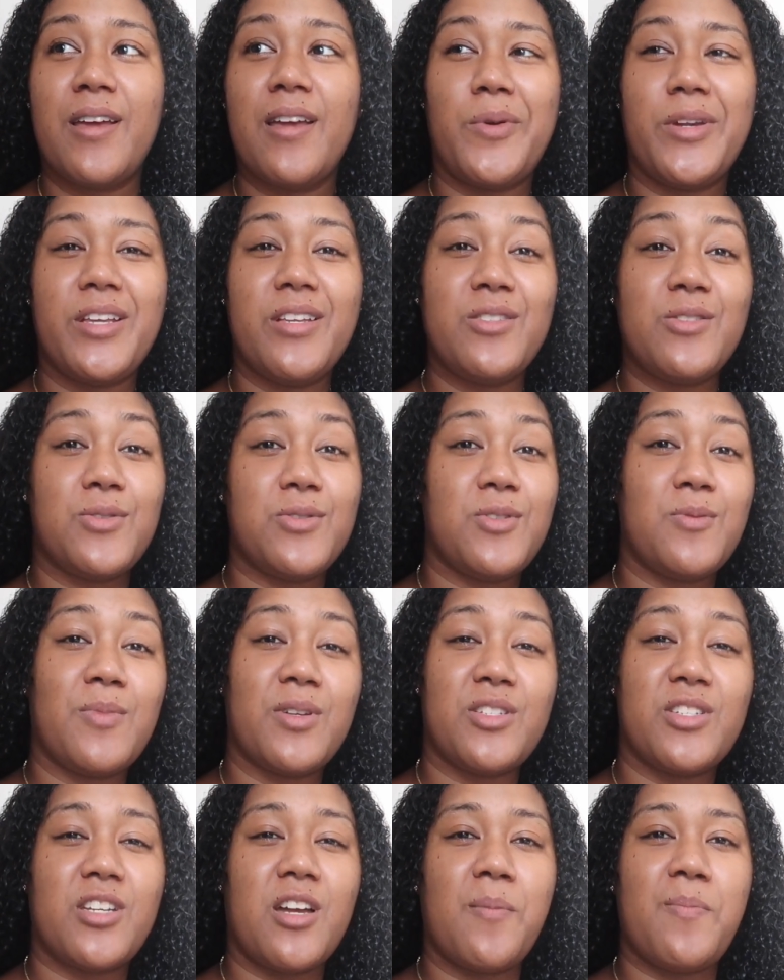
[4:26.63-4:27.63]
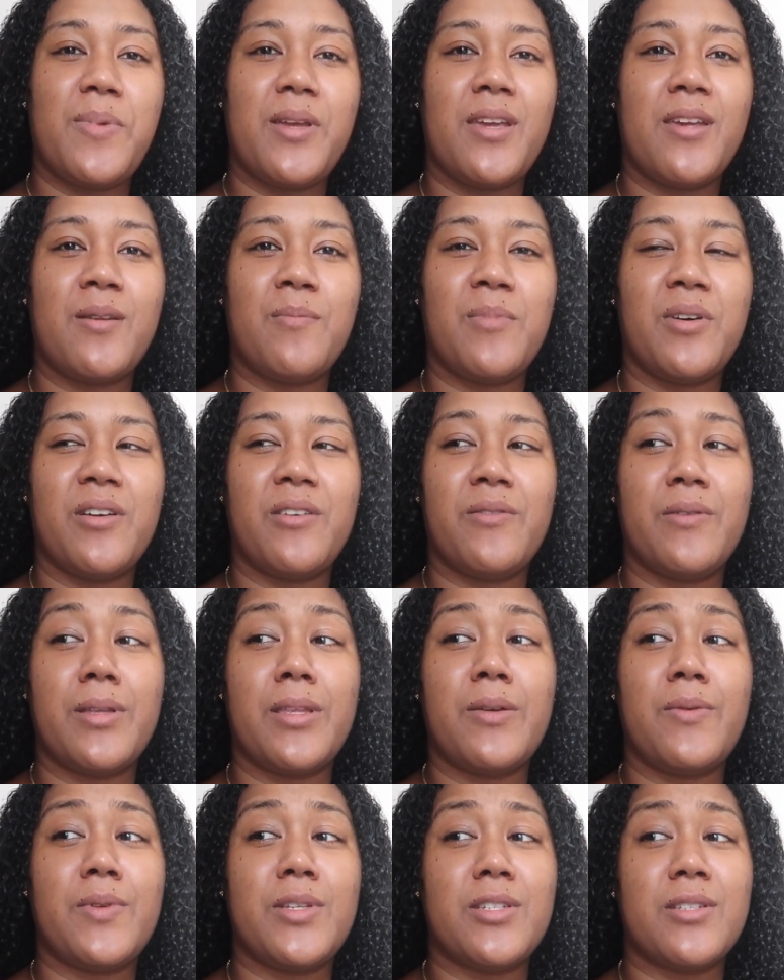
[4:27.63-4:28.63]
We didn't do too much shopping, but
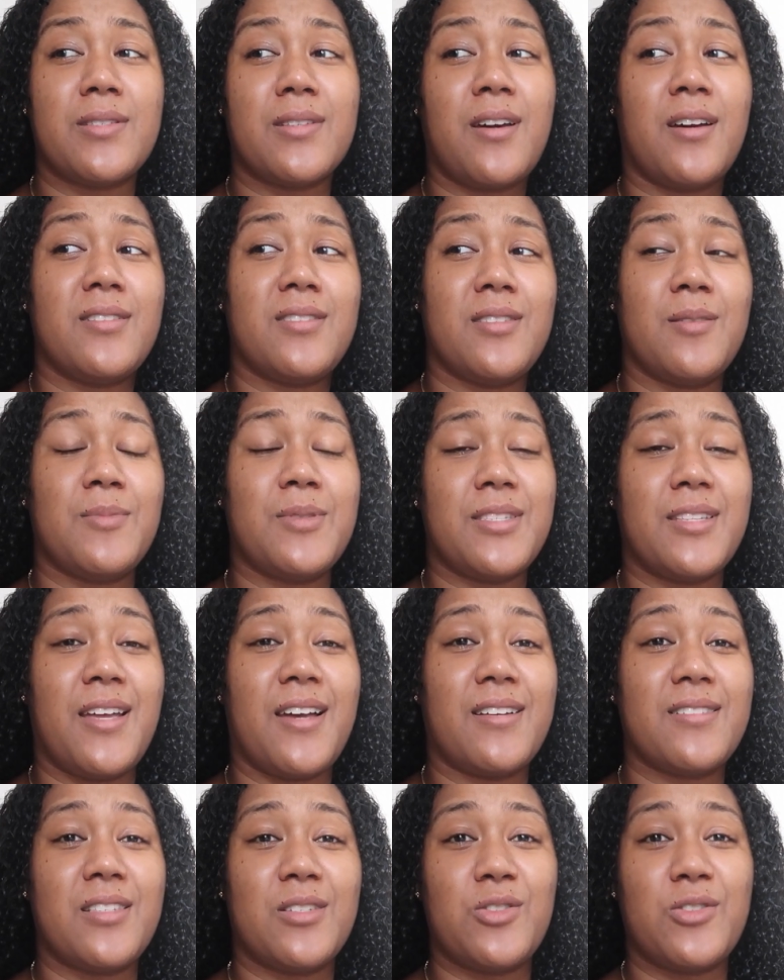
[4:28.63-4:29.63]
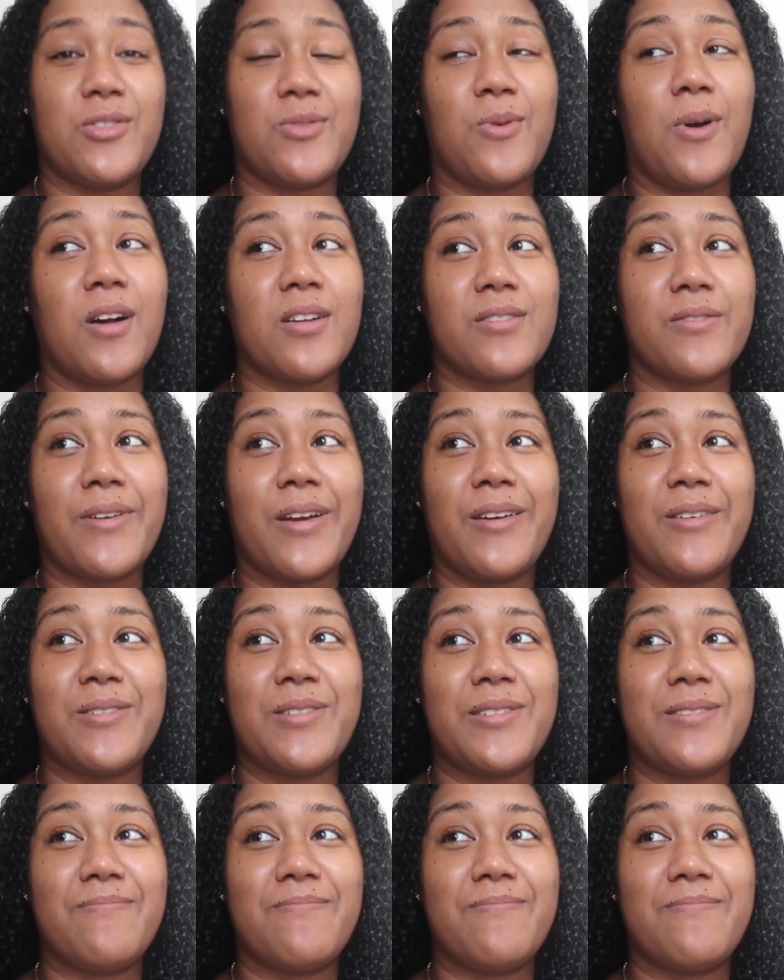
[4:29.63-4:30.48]
really we just got some snacks and just walked around,